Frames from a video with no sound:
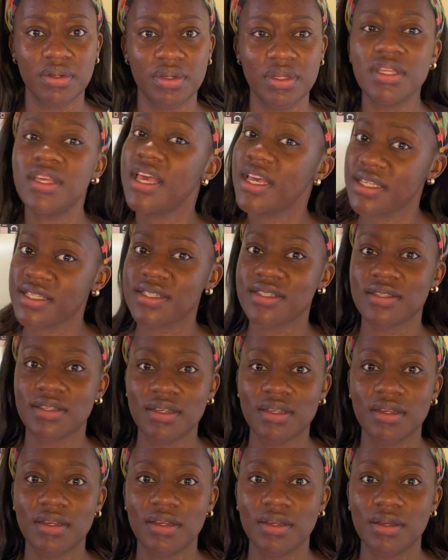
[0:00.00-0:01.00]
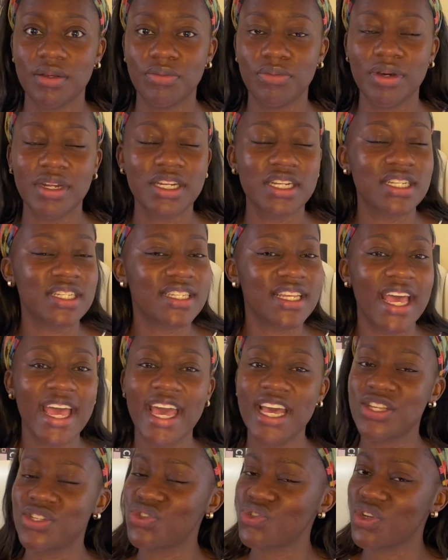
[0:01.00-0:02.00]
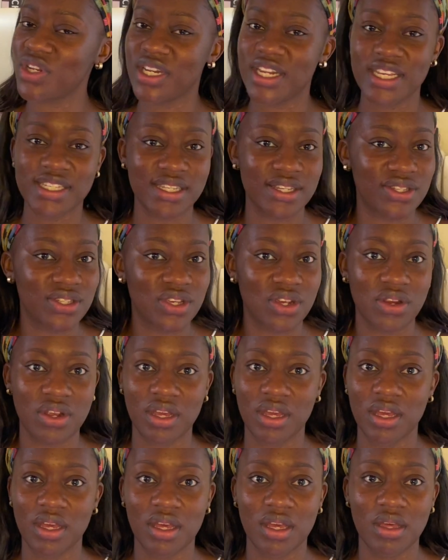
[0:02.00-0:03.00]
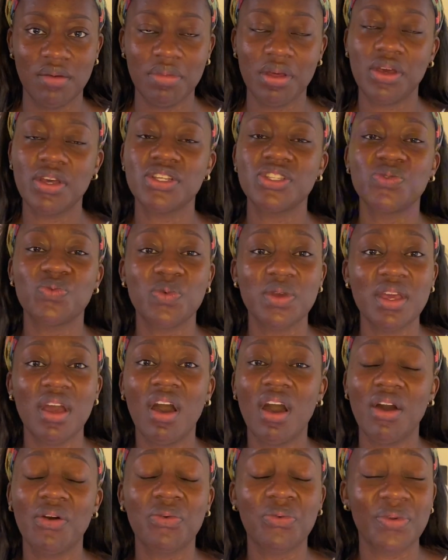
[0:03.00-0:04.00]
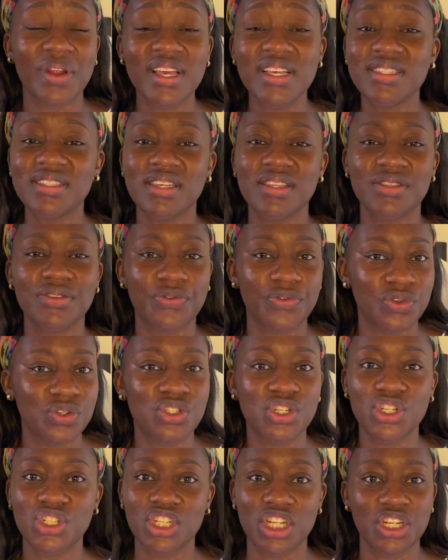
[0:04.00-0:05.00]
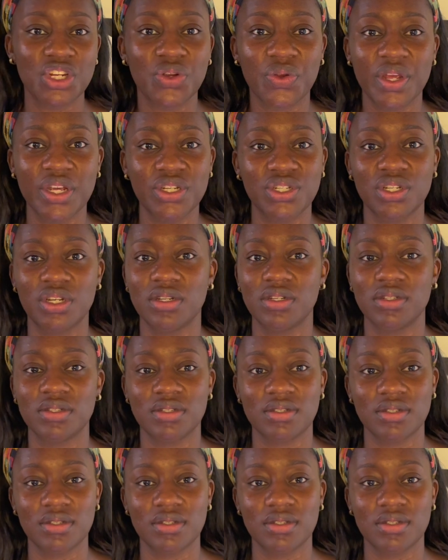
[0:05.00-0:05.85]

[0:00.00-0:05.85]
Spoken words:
Yes, but it is extra necessary because we are raising the future generation.